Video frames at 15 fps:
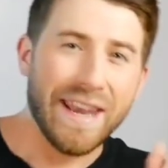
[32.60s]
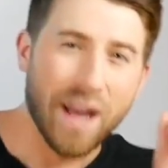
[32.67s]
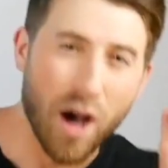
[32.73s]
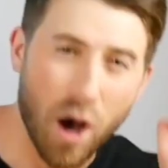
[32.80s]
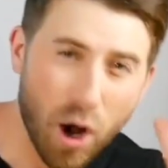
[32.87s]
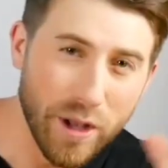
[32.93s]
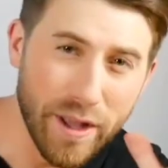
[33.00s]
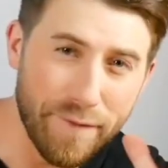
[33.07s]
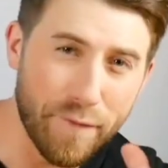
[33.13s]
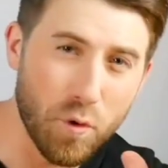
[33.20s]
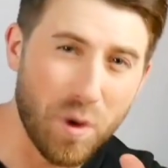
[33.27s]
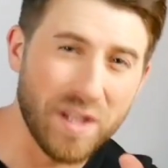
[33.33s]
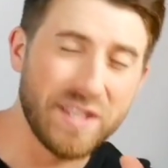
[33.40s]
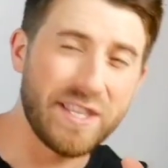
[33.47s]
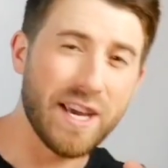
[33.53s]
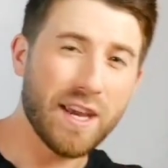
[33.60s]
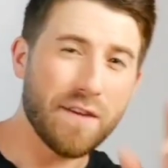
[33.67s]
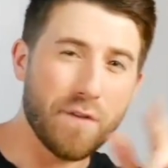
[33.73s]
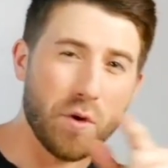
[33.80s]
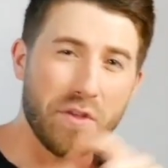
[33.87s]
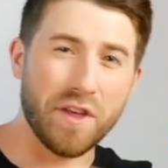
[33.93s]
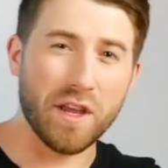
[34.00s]
Now hold up for 1 sec
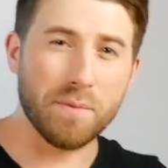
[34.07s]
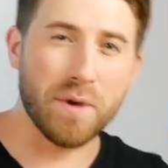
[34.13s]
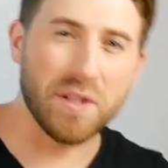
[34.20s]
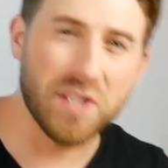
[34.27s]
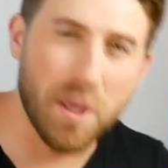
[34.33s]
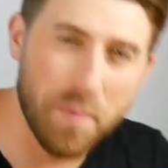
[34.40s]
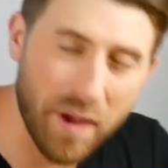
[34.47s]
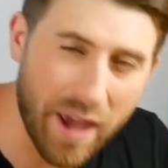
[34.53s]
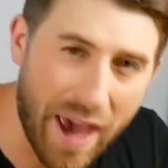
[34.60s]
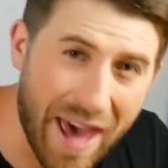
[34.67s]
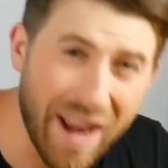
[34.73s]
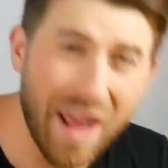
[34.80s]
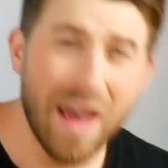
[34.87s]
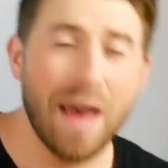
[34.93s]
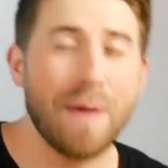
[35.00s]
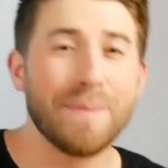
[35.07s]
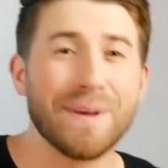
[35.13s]
if you were thinking about skipping ahead,